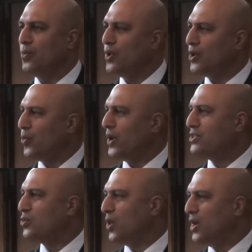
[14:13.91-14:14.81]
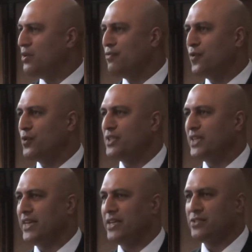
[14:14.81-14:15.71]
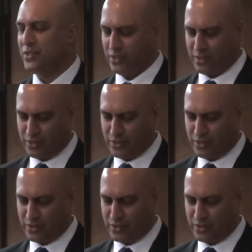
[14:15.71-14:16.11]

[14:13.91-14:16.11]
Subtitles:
What a waste. Why are you forcing kids